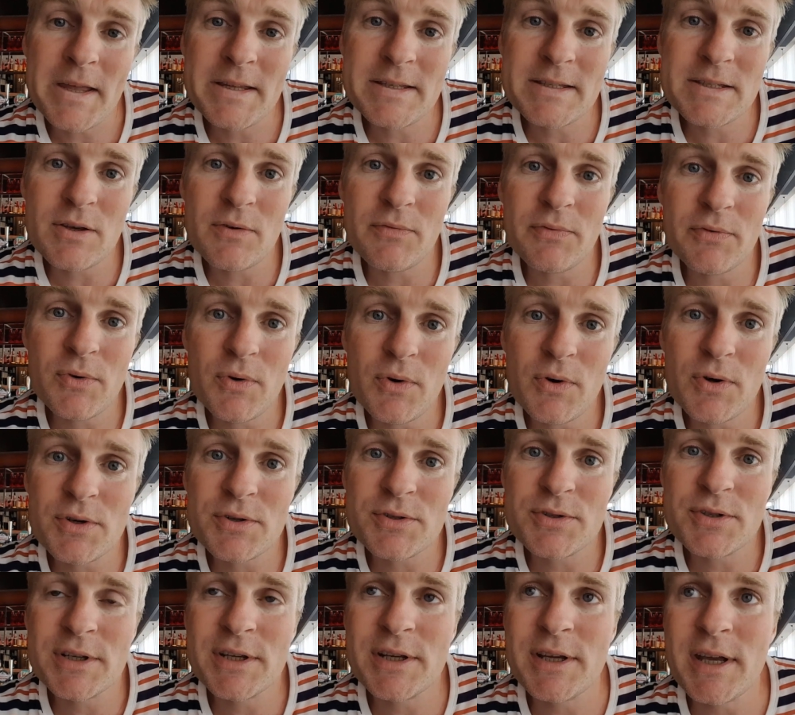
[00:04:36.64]
it's of
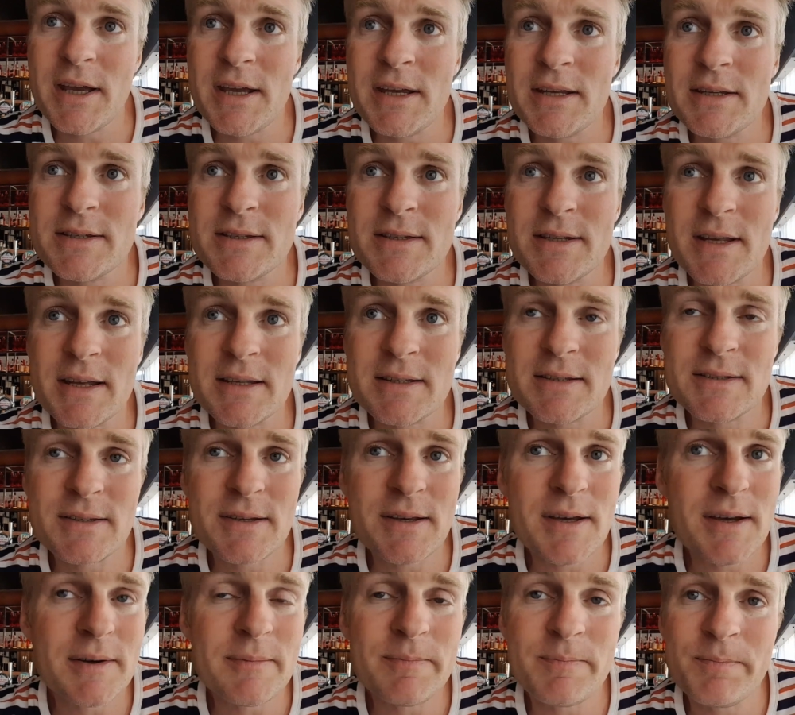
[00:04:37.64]
course the case that